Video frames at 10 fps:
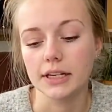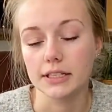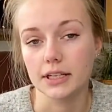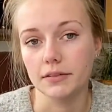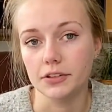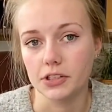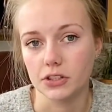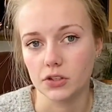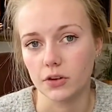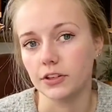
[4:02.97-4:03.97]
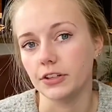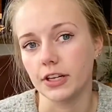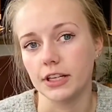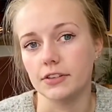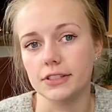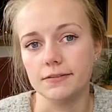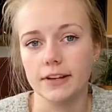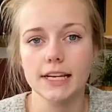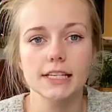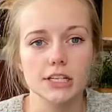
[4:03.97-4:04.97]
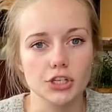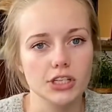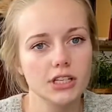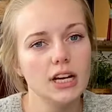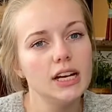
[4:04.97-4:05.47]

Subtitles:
Instead of using soil, you can use a vase and just